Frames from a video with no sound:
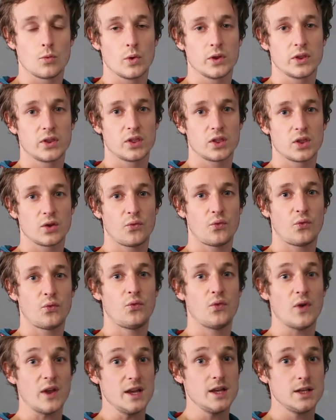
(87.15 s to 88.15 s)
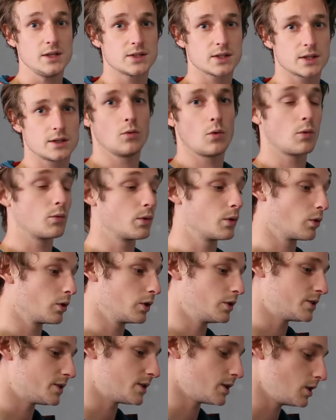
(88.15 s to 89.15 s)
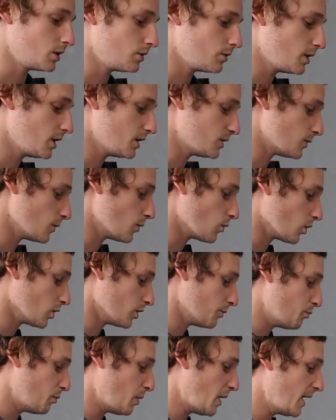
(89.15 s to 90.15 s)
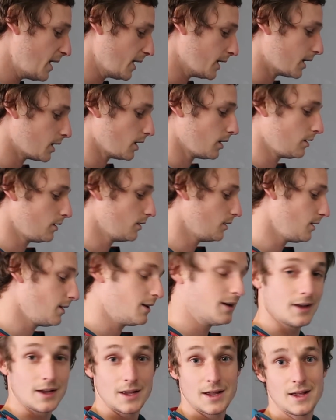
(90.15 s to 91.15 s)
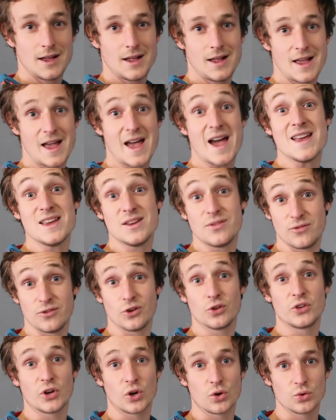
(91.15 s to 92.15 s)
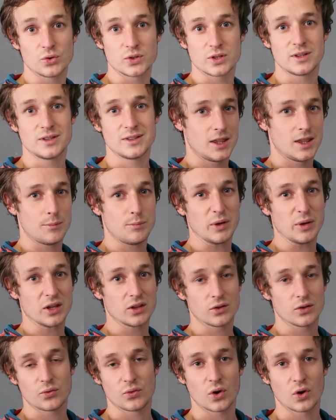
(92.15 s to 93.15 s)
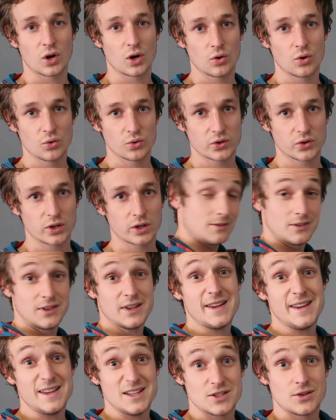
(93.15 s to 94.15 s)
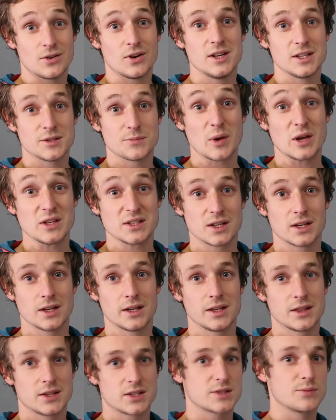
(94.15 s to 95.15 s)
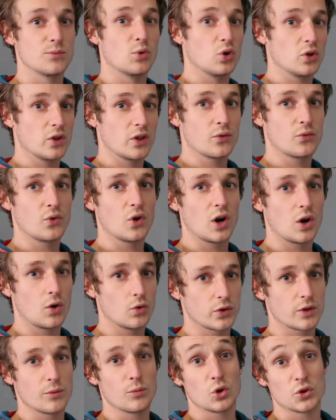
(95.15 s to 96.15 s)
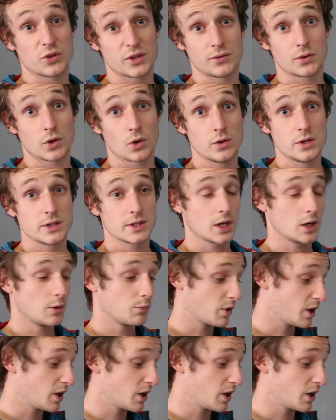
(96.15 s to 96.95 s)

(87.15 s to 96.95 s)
With the feet, what we want to do is we want to pick a foothold. The bigger the foothold, the easier it is basically. The smaller the foothold, the more difficult it's going to